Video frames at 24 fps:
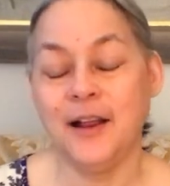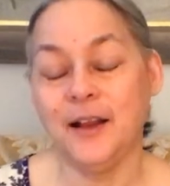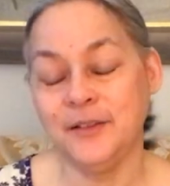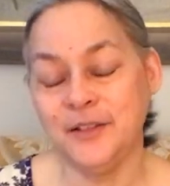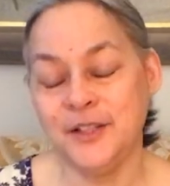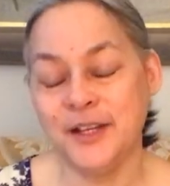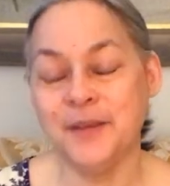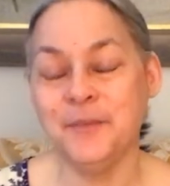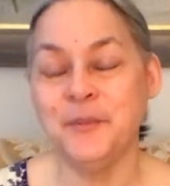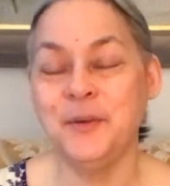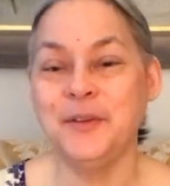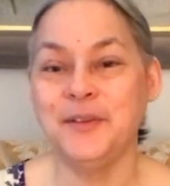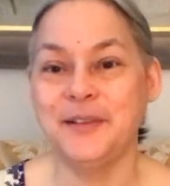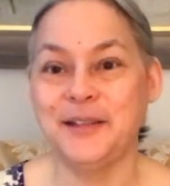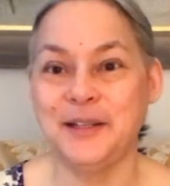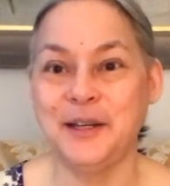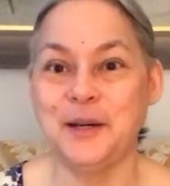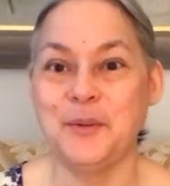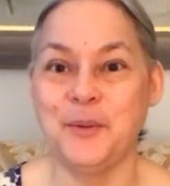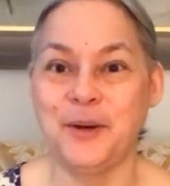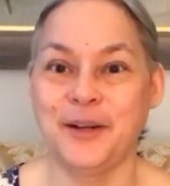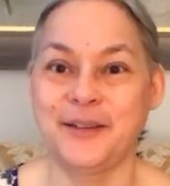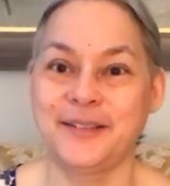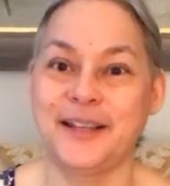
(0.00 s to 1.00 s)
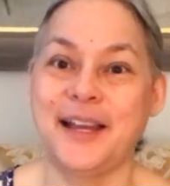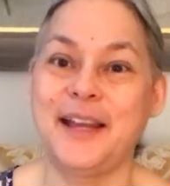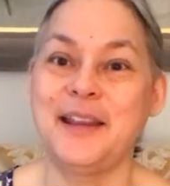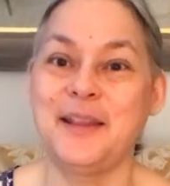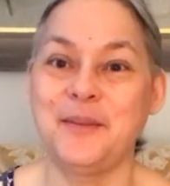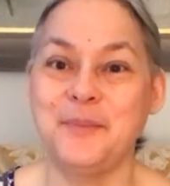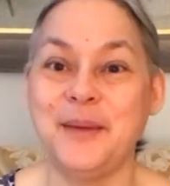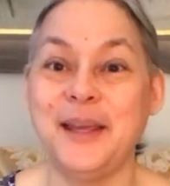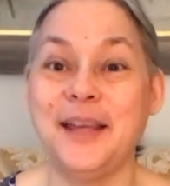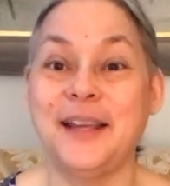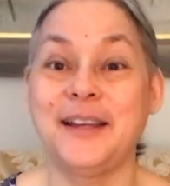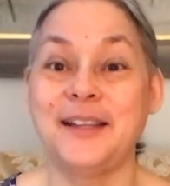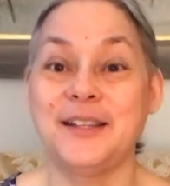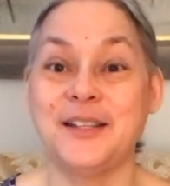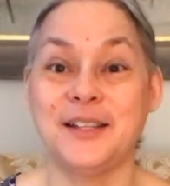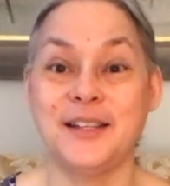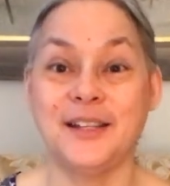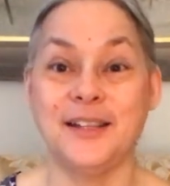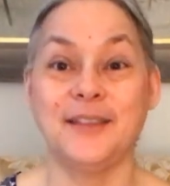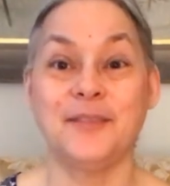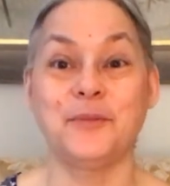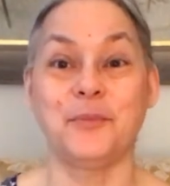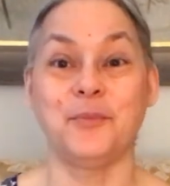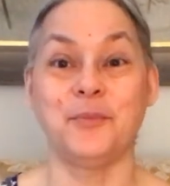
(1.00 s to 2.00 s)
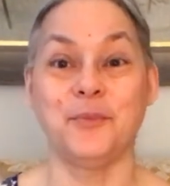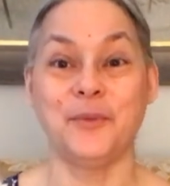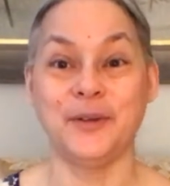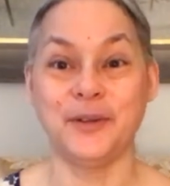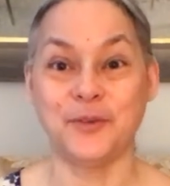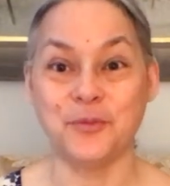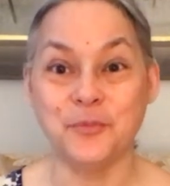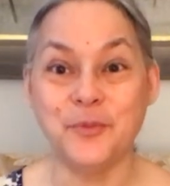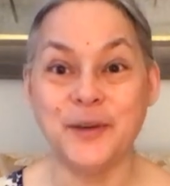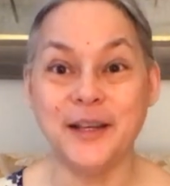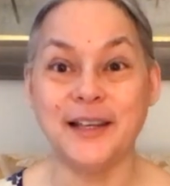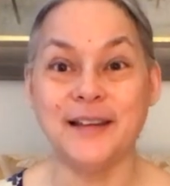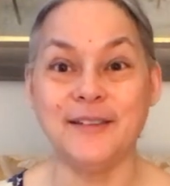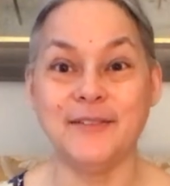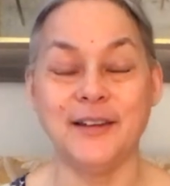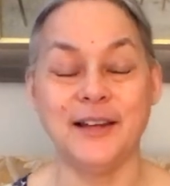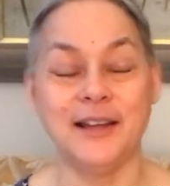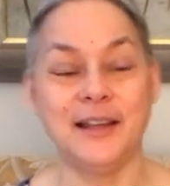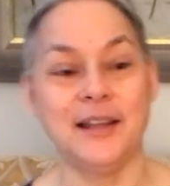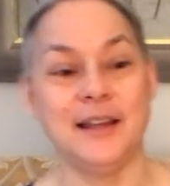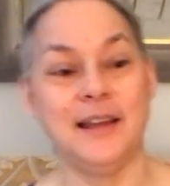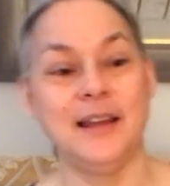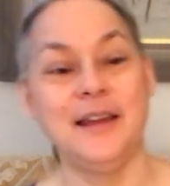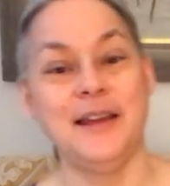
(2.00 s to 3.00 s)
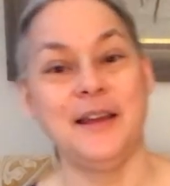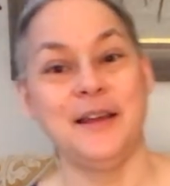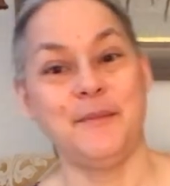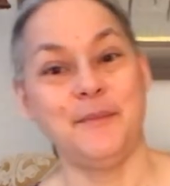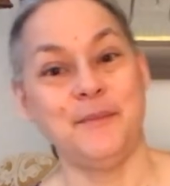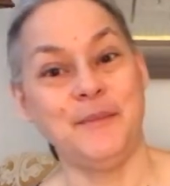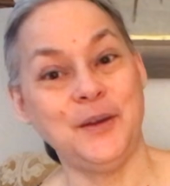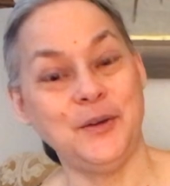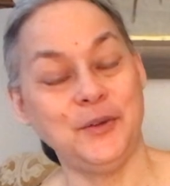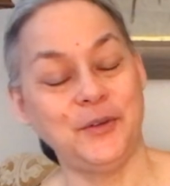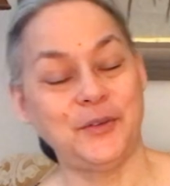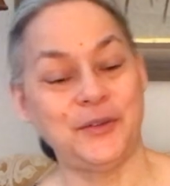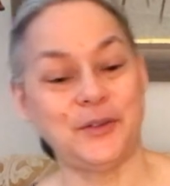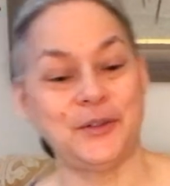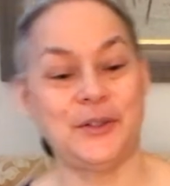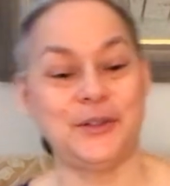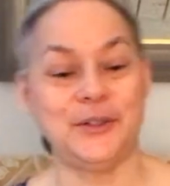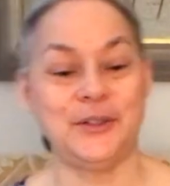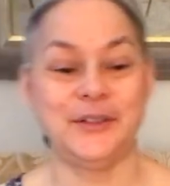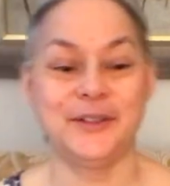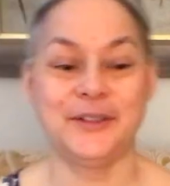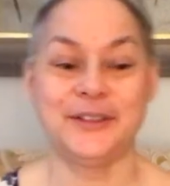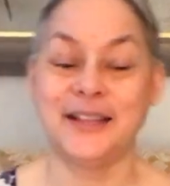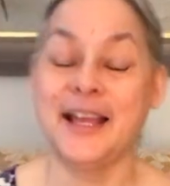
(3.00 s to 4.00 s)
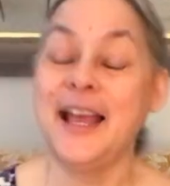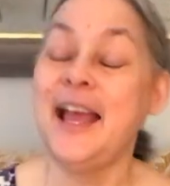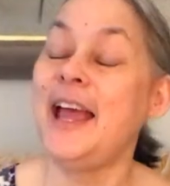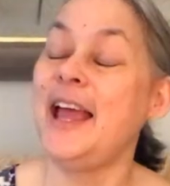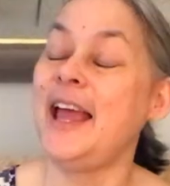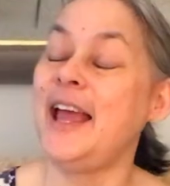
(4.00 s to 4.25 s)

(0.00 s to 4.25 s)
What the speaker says: Jen was a little more excited than me because she was really, really musicals.